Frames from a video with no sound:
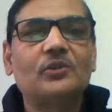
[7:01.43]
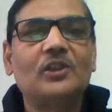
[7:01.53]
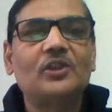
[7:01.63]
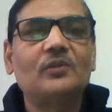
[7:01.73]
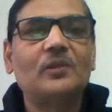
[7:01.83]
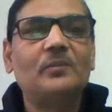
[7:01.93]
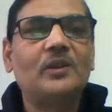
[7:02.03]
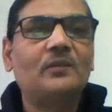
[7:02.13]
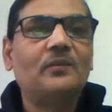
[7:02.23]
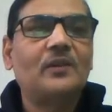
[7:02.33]
this will be
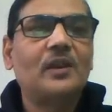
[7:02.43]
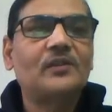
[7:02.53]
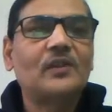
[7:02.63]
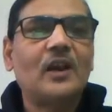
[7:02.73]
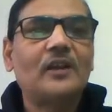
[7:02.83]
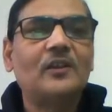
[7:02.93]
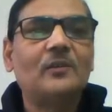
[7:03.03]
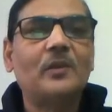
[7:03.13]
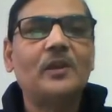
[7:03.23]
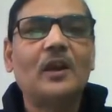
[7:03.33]
referred as IN
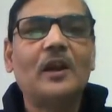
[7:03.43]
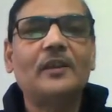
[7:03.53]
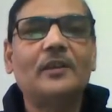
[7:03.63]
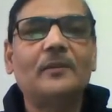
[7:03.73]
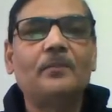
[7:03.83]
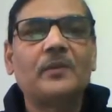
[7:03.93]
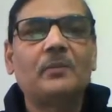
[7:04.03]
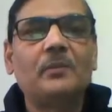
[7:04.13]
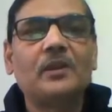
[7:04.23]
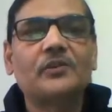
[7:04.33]
by IN,
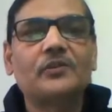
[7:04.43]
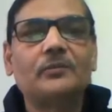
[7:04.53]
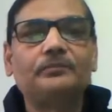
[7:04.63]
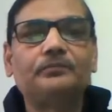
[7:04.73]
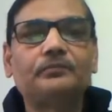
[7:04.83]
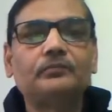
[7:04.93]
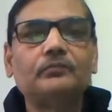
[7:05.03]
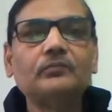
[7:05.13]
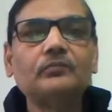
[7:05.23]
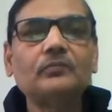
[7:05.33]
because
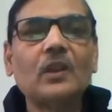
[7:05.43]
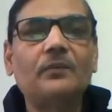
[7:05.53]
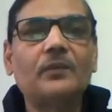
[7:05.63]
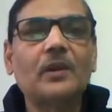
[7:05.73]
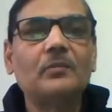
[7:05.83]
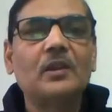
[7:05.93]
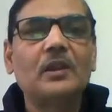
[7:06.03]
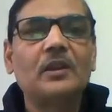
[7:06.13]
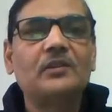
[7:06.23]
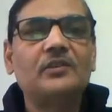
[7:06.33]
from
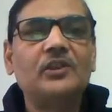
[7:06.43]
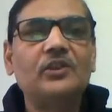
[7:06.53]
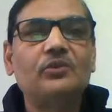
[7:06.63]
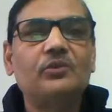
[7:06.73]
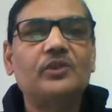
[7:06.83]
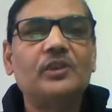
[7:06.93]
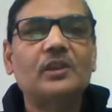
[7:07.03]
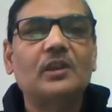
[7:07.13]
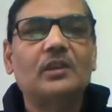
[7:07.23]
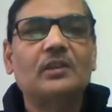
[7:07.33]
D to G,
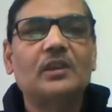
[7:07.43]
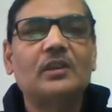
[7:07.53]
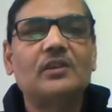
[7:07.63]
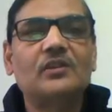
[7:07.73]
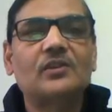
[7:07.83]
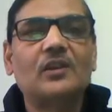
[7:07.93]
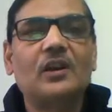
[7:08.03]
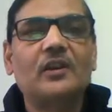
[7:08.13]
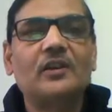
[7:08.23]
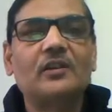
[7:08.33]
there is
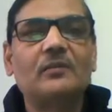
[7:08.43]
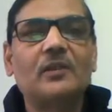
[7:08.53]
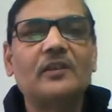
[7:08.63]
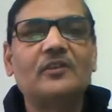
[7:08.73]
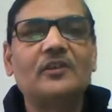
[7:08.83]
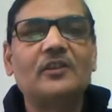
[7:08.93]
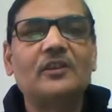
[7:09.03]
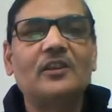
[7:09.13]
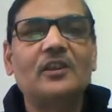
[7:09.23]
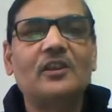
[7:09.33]
180
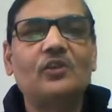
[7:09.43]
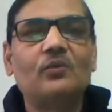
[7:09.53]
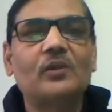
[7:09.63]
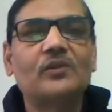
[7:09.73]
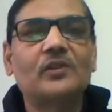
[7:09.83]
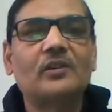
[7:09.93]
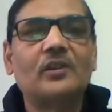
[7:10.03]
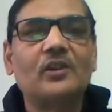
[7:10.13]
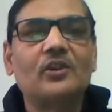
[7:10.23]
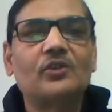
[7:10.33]
degree inversion.
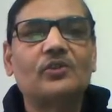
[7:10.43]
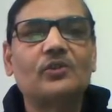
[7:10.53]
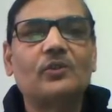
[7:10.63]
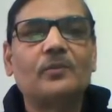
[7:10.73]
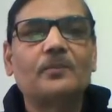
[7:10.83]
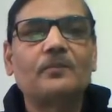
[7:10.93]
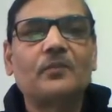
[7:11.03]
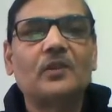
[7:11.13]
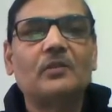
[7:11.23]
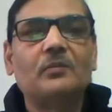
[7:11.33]
So
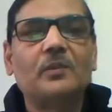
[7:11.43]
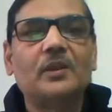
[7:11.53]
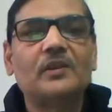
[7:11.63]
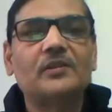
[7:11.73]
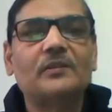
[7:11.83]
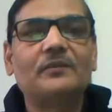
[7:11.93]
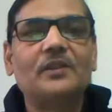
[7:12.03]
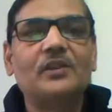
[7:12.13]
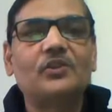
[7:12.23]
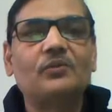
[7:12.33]
because of
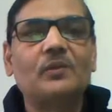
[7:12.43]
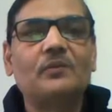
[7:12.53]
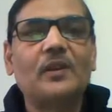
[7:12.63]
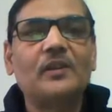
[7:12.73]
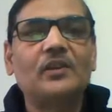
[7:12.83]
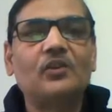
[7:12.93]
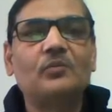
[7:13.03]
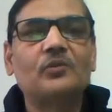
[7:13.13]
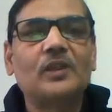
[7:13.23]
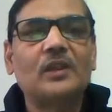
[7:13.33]
this, we find a
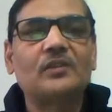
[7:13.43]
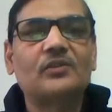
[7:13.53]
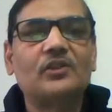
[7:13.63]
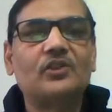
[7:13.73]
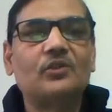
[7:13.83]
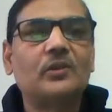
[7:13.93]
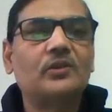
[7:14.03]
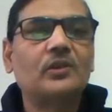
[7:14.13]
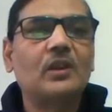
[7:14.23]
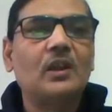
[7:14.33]
homozygous
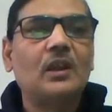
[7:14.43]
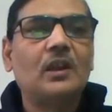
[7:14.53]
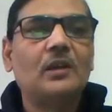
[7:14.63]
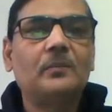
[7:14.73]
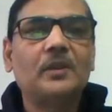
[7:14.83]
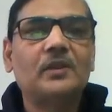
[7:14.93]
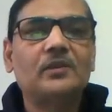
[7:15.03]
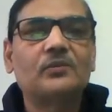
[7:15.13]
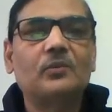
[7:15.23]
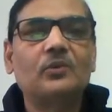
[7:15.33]
situation, because
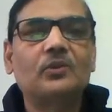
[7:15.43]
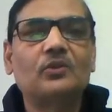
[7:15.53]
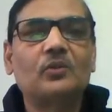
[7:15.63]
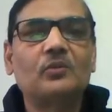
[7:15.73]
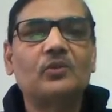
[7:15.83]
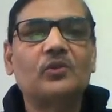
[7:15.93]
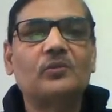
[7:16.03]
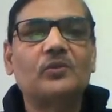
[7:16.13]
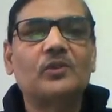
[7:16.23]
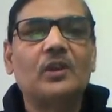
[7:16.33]
both chromosomes,